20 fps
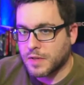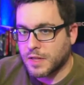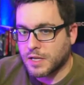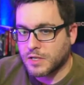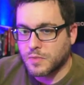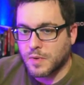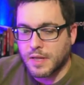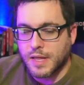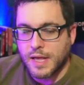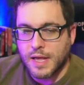
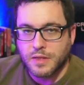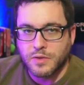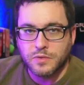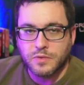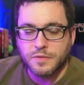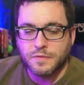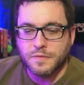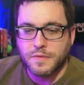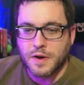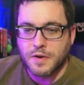That's why they had
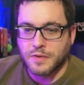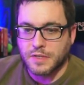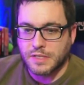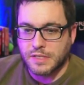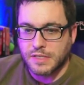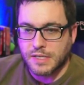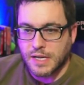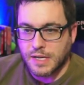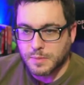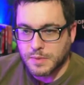those fairy
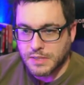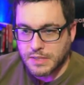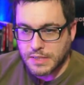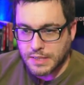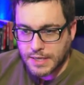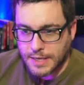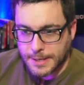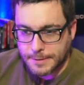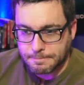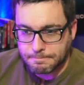stamps to
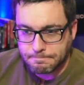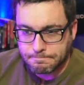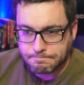get.